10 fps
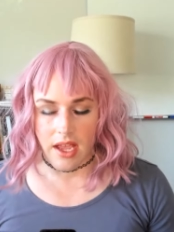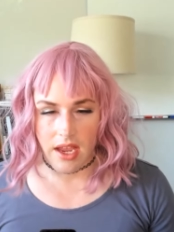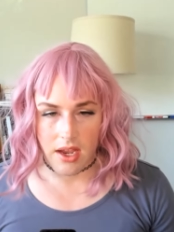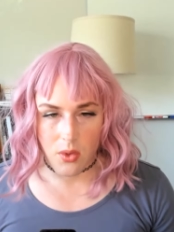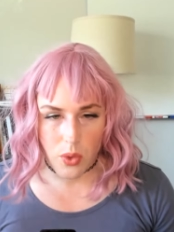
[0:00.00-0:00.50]

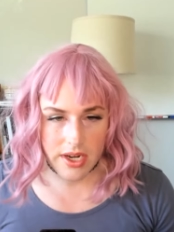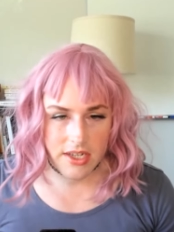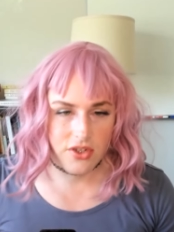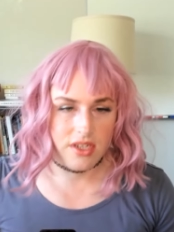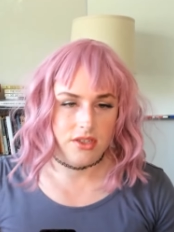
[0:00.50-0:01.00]
And when I
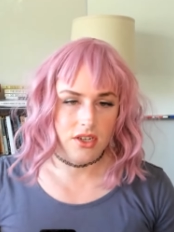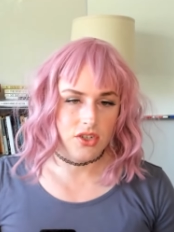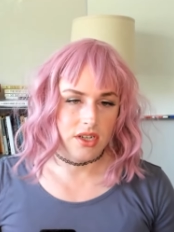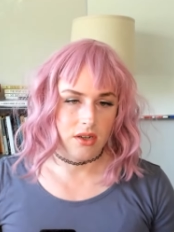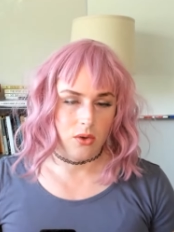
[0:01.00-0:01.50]

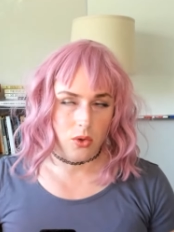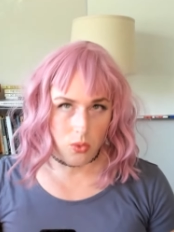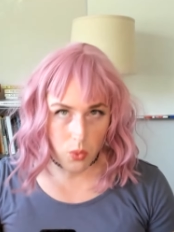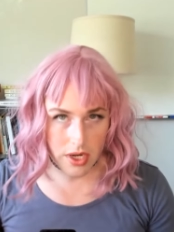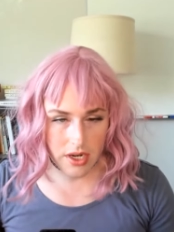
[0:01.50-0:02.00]
transitioned, or
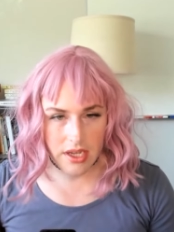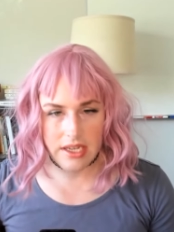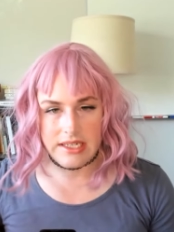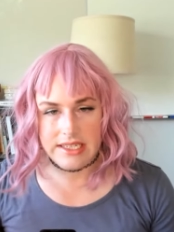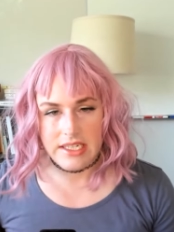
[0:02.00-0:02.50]
when
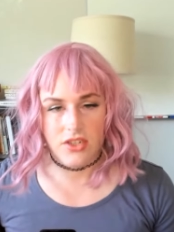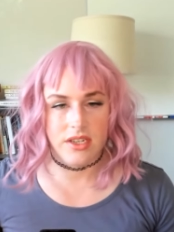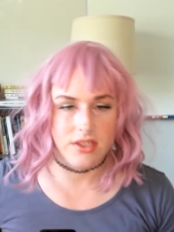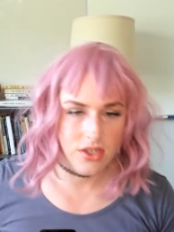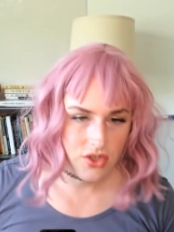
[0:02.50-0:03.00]
I
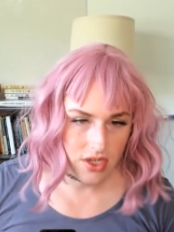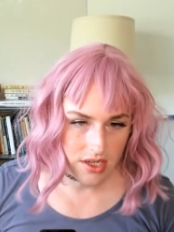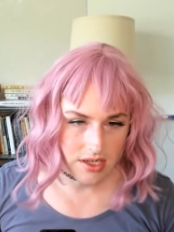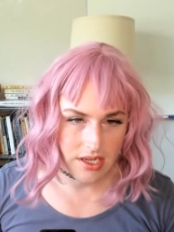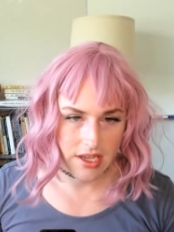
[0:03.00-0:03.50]

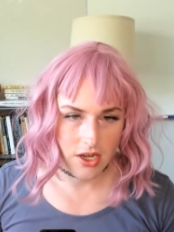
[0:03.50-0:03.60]
detransitioned,